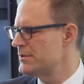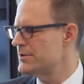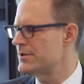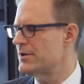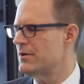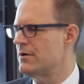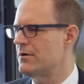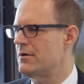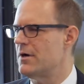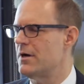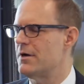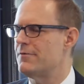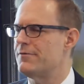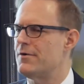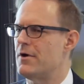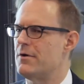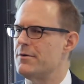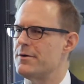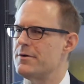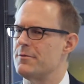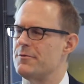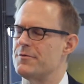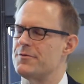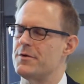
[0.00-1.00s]
So I've
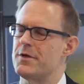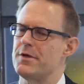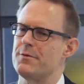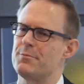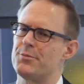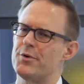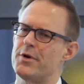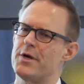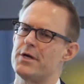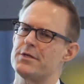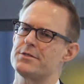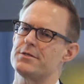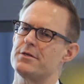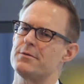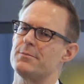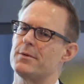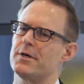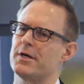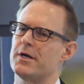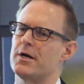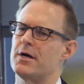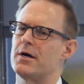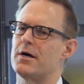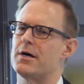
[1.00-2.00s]
always impressed on
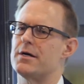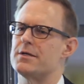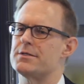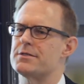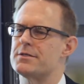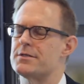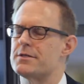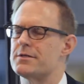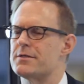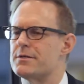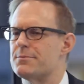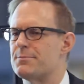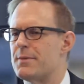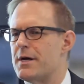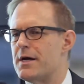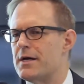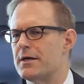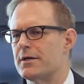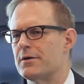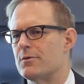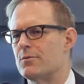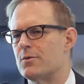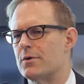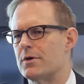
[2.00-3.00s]
my guys
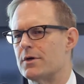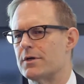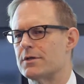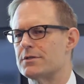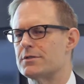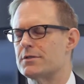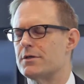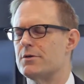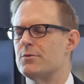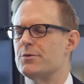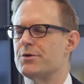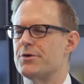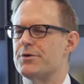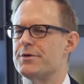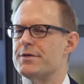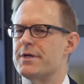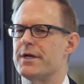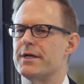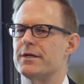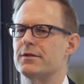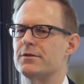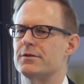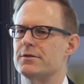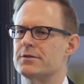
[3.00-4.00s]
back at work. Know what your
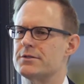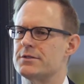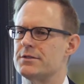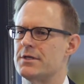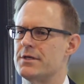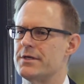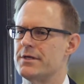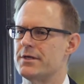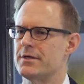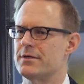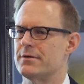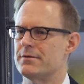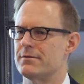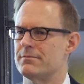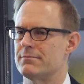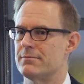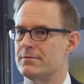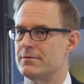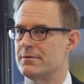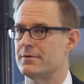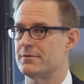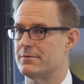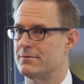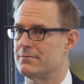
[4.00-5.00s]
data looks like,
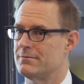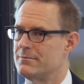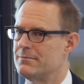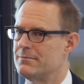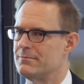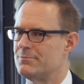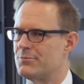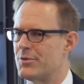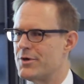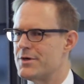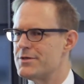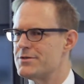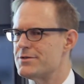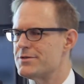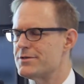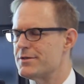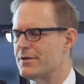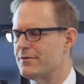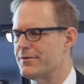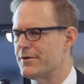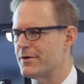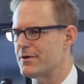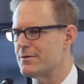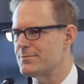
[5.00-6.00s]
and brace
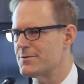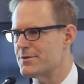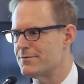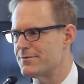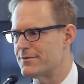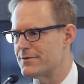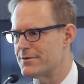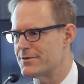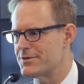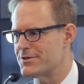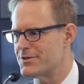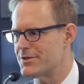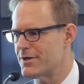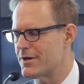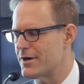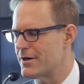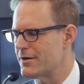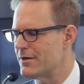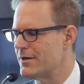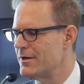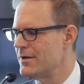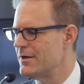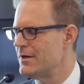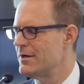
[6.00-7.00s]
yourself. Here comes the first
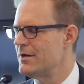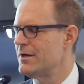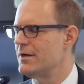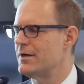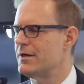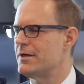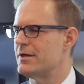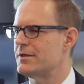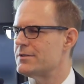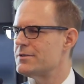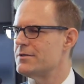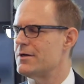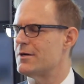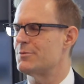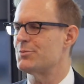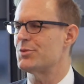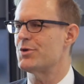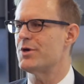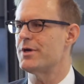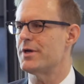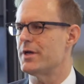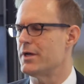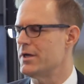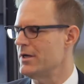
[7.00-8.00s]
chart. It's not
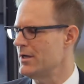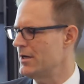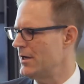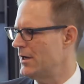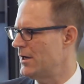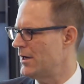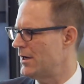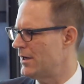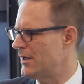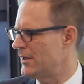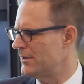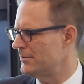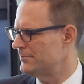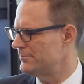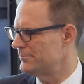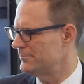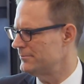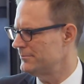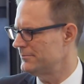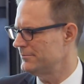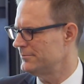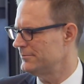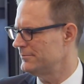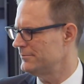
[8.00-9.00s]
pretty,
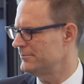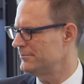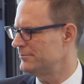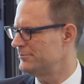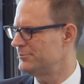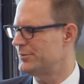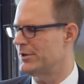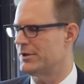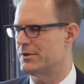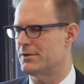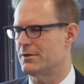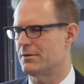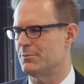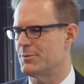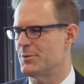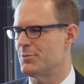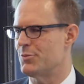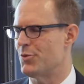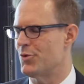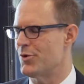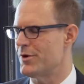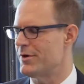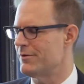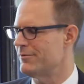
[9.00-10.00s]
but it'll be
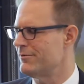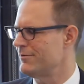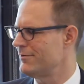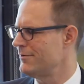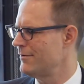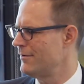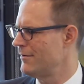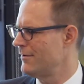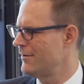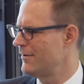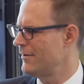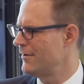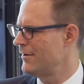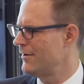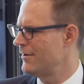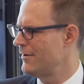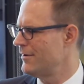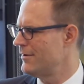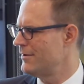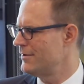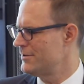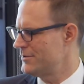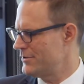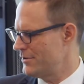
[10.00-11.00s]
brief.
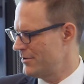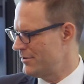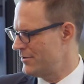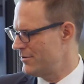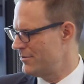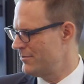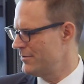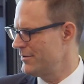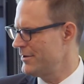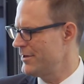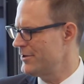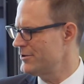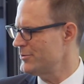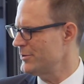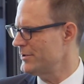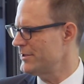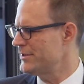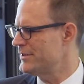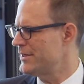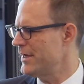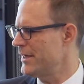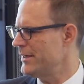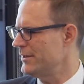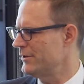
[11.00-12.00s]
So here's what the
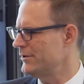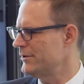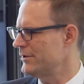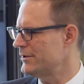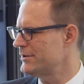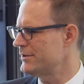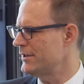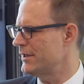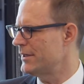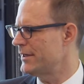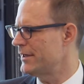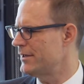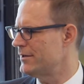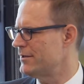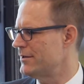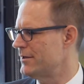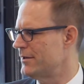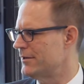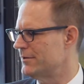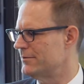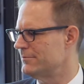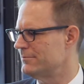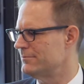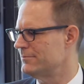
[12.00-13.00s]
data looks like
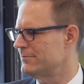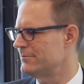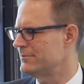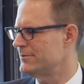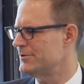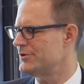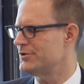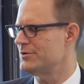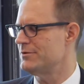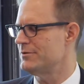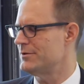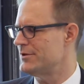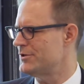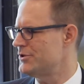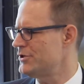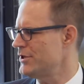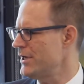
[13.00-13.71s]
on the